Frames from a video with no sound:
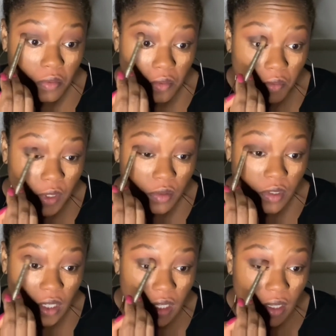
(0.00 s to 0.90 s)
When you
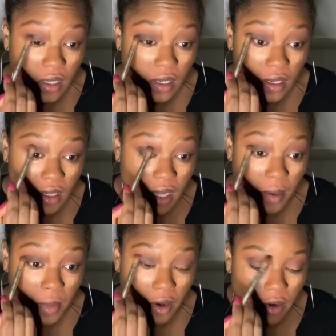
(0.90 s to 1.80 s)
see it came
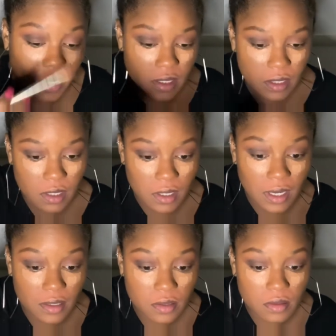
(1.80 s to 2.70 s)
out crazy,
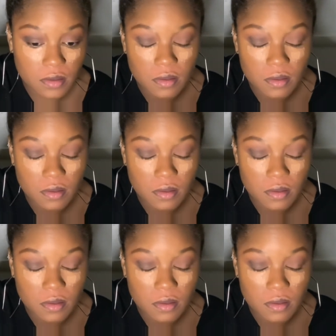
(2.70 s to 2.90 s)
that's